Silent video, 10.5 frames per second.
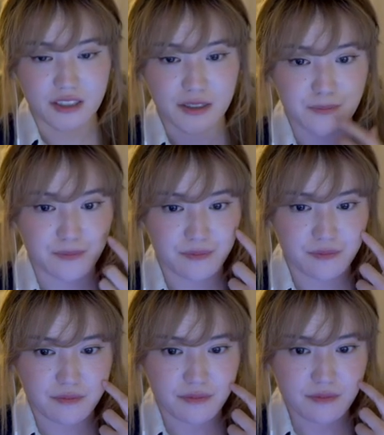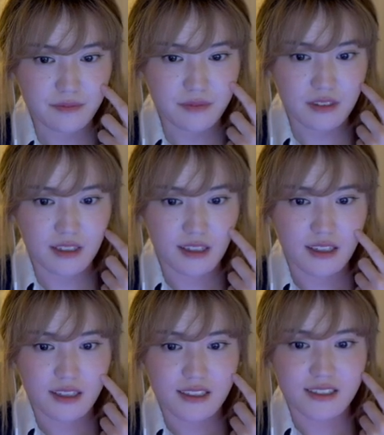know?
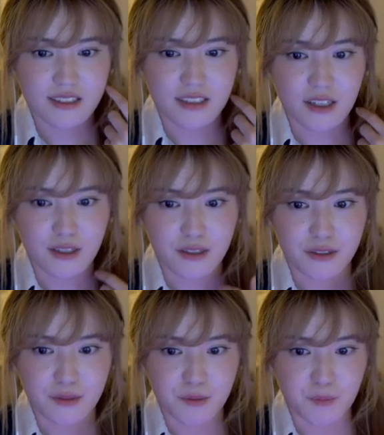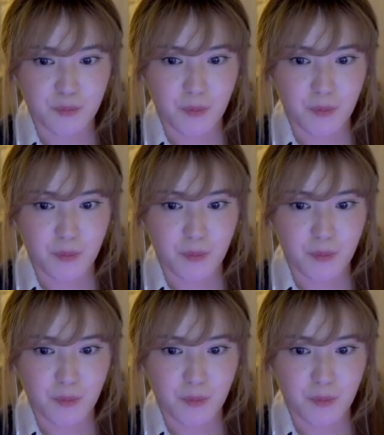So